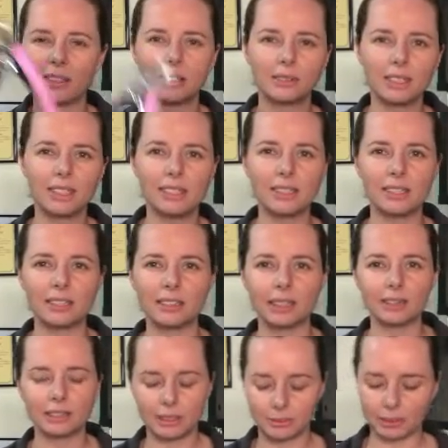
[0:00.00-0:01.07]
It's very
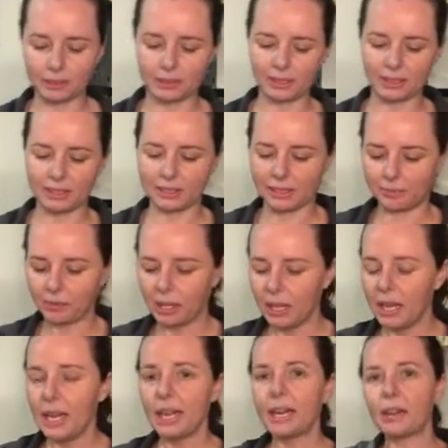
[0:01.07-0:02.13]
stereotypical, isn't it?
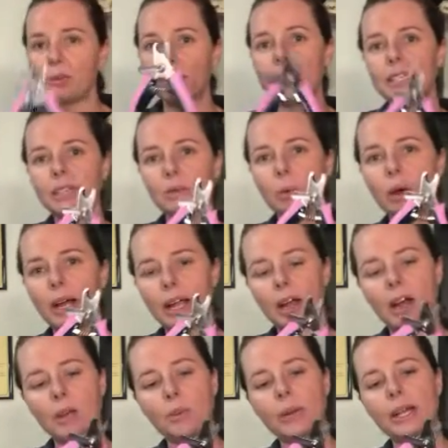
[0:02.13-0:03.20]
Now the reason why
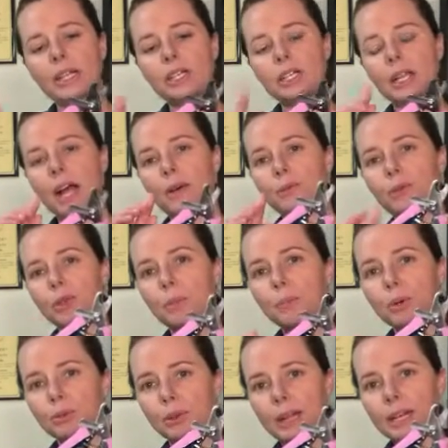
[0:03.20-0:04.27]
I went for the
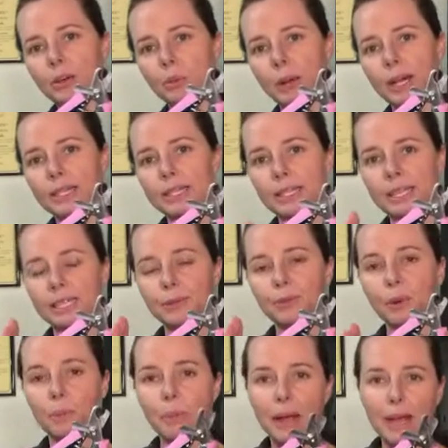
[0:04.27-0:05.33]
Purina ones, these are
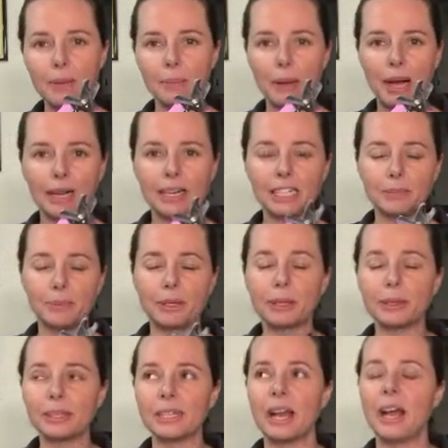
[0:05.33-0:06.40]
from Pet Barn, is
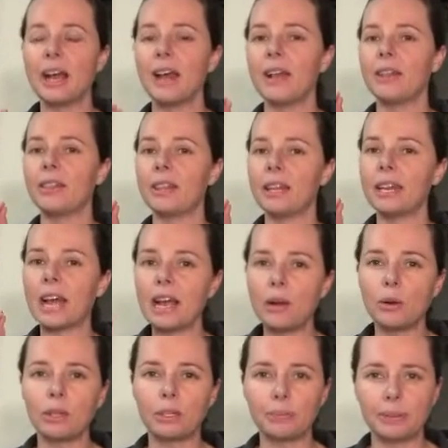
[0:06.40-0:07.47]
because the nail
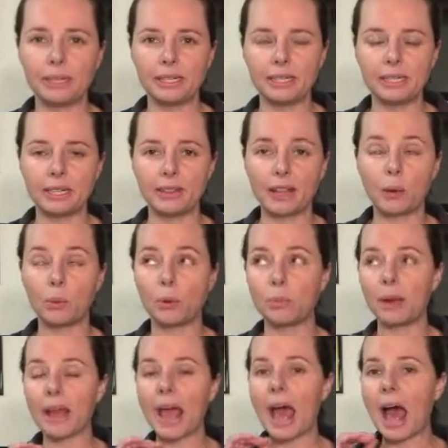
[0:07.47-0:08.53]
clippers that were
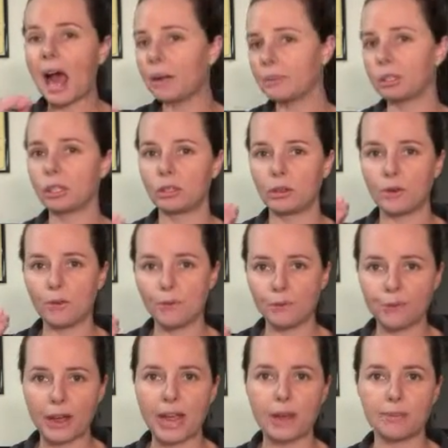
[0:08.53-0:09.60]
my absolute
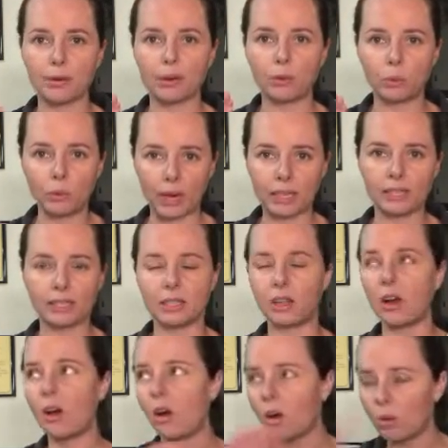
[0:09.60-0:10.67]
favorite ones in the
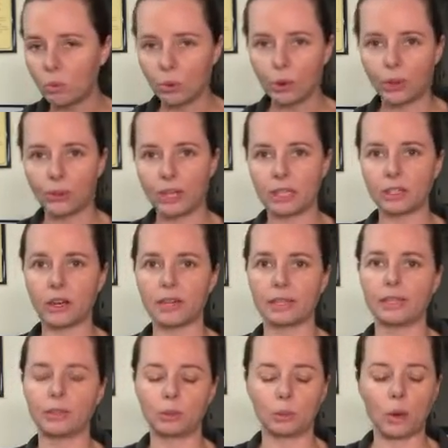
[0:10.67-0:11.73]
whole world that died a
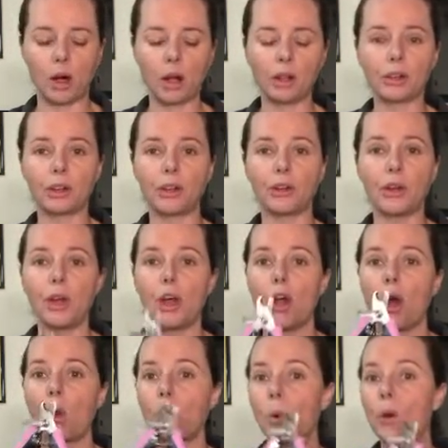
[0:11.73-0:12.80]
little while ago
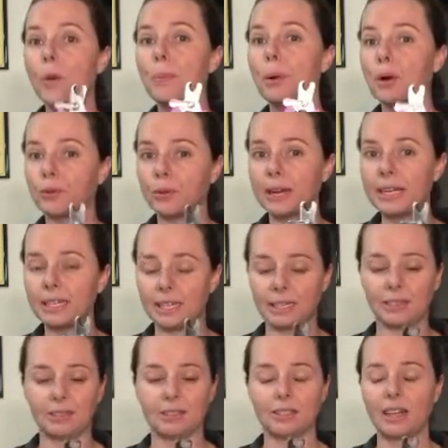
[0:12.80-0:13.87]
were Purina.
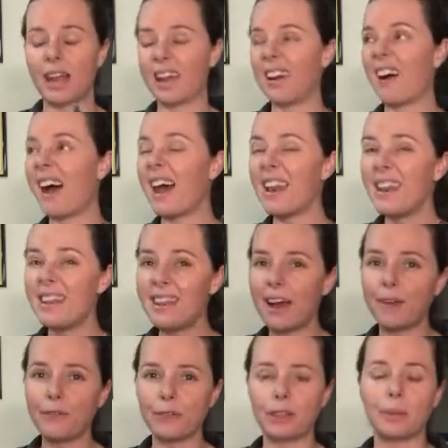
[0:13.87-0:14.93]
And I
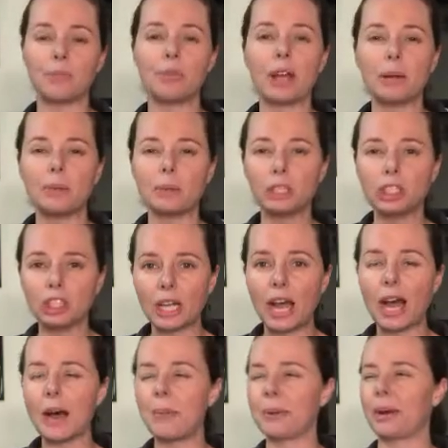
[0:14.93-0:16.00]
loved them. They were
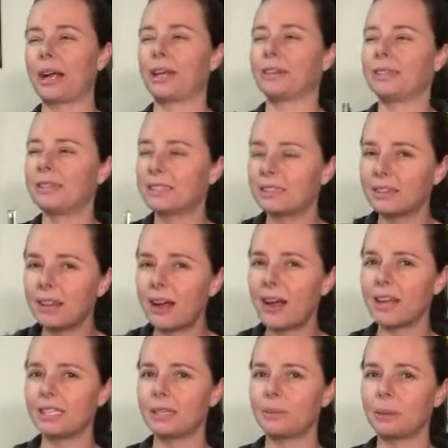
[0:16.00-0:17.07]
sharp and I could
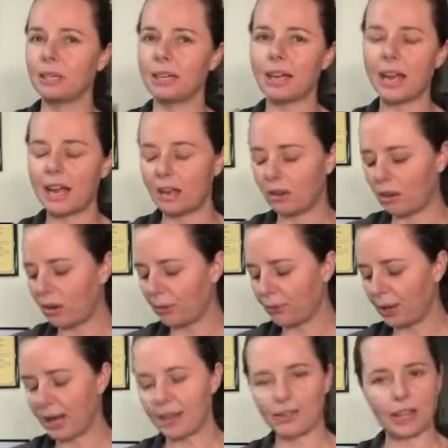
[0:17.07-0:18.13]
slice a bit of nail off,
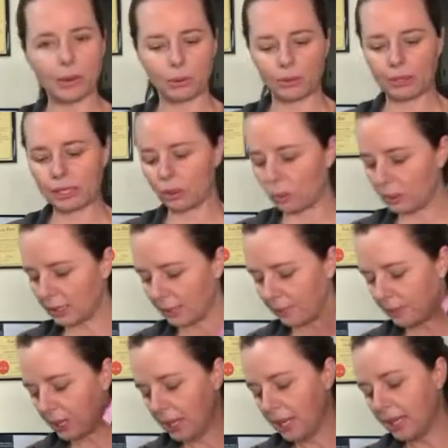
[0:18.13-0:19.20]
and they were really awesome.
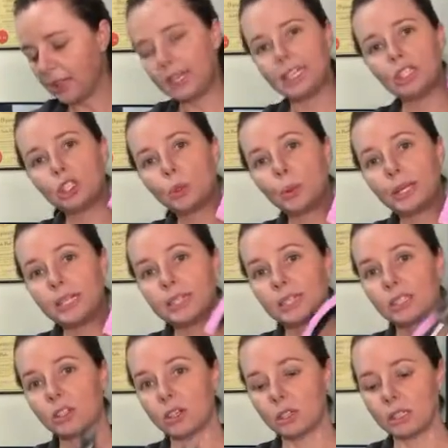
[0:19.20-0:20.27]
These are
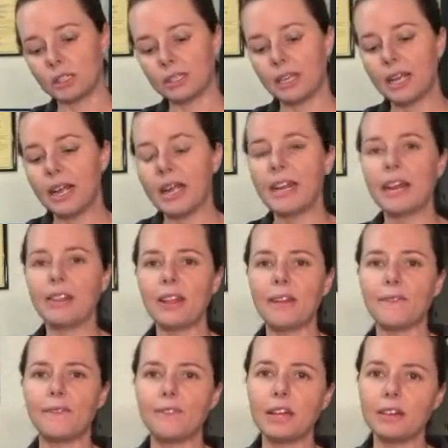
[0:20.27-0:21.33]
$26. Now
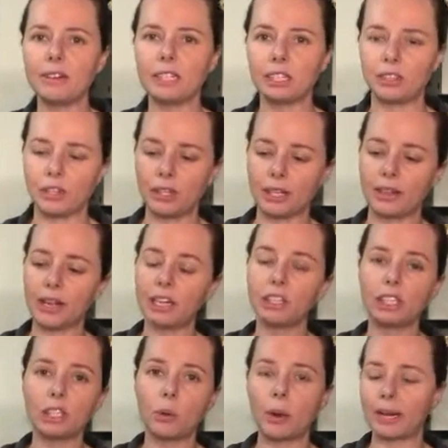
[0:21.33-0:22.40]
they're very sturdy. They're
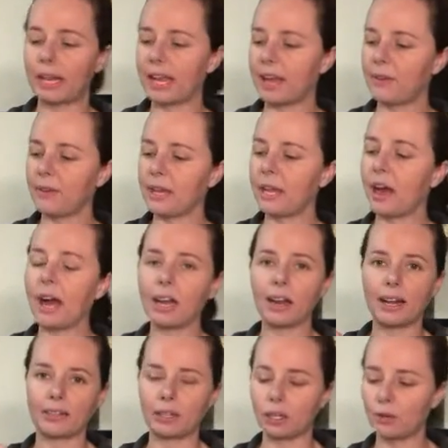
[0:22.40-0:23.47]
actually quite heavy. I
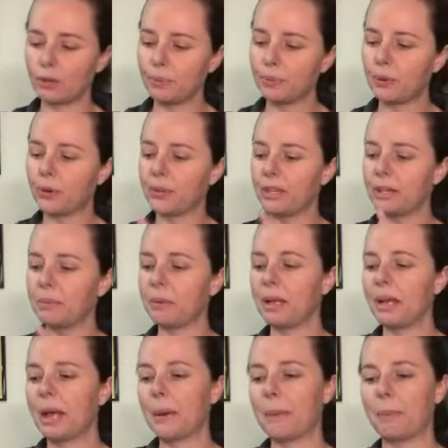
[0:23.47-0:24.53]
like the grip on them,
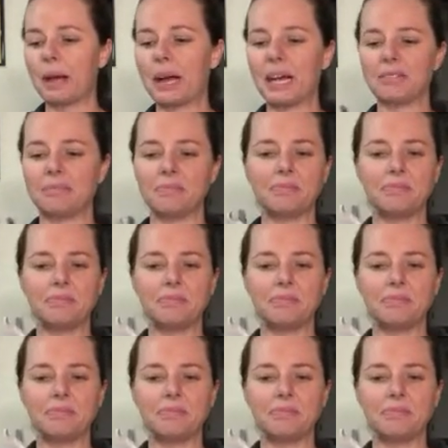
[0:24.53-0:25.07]
but